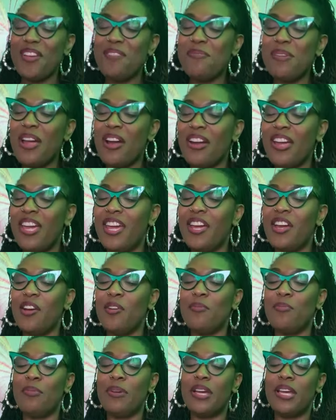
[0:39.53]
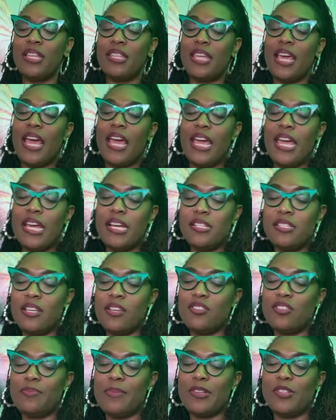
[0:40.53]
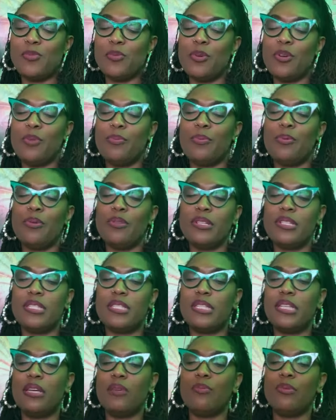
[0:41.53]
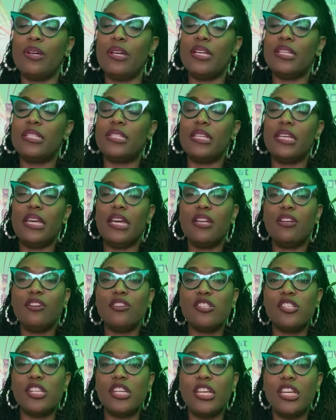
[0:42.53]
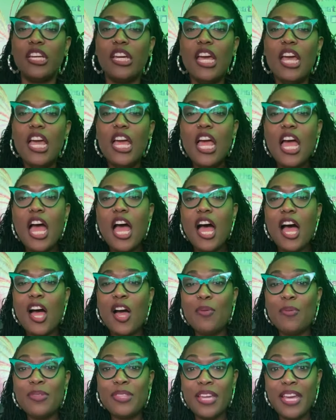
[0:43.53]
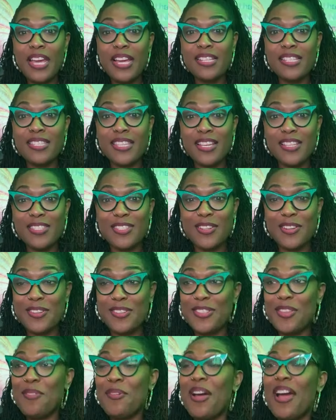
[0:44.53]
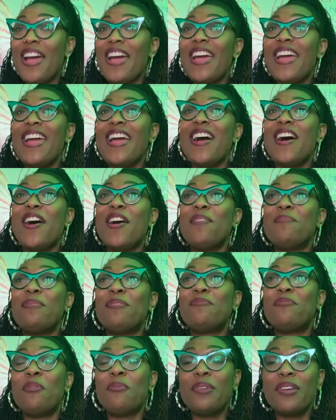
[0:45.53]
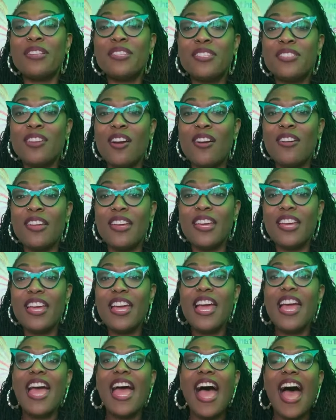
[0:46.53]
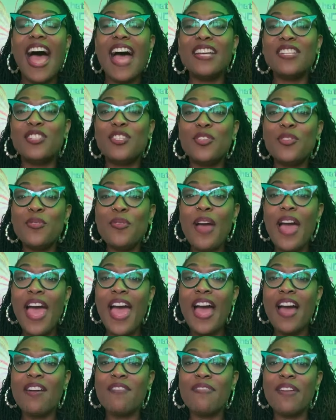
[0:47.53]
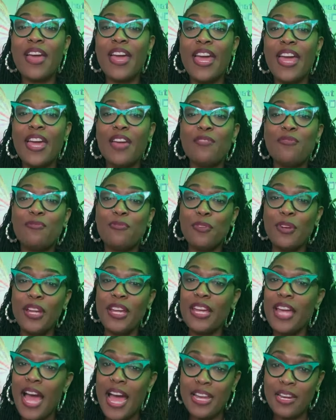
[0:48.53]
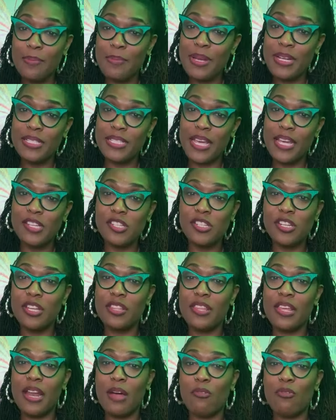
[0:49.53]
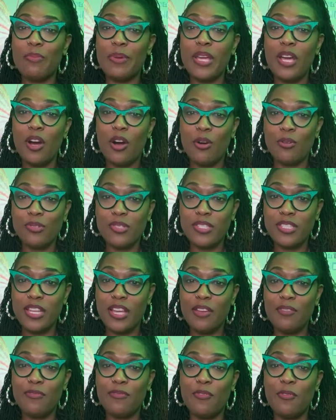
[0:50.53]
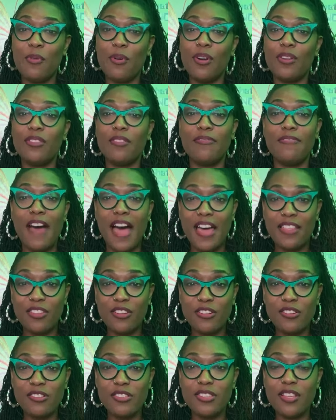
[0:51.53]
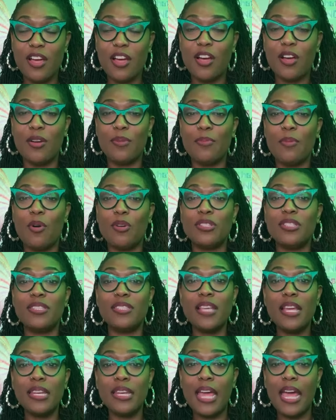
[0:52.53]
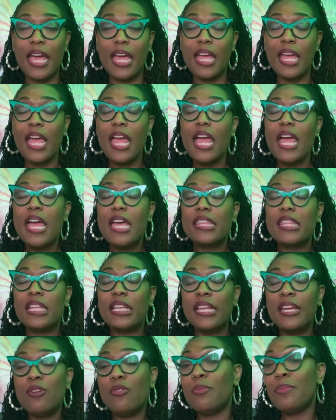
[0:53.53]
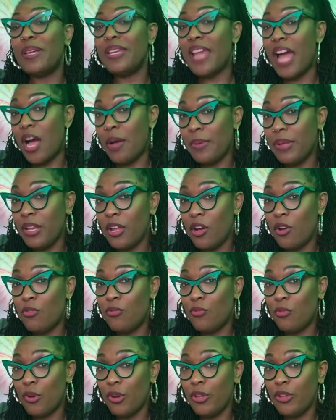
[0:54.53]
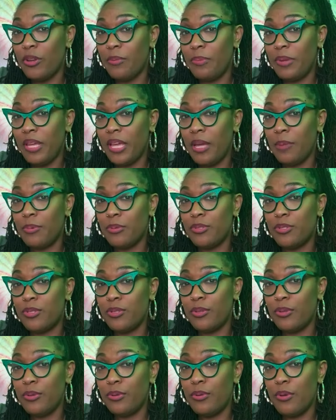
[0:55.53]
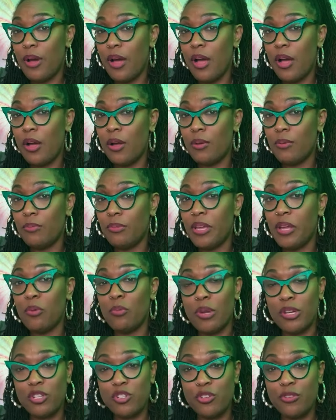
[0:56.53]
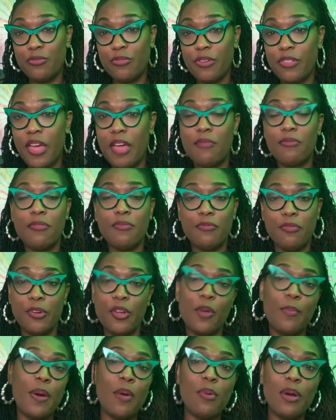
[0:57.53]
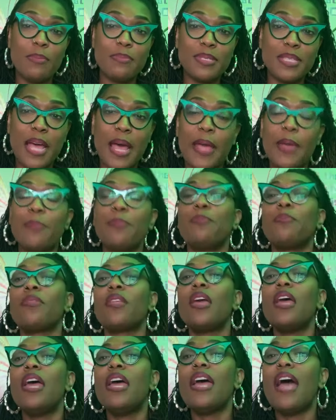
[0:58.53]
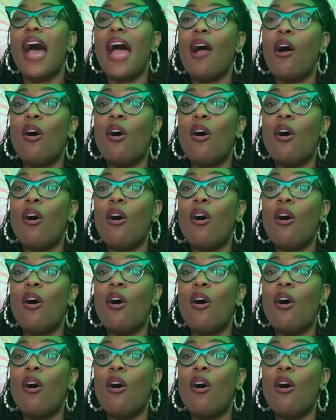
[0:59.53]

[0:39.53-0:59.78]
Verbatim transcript: We are here with an ancestor message. We're going to pull and see what is the energy with the ancestors, okay? Before we get started, I do have a free guided meditation that I will be hosting for the fathers on Sunday. The link will be down below for you to be able to get registered for that for free on my website. I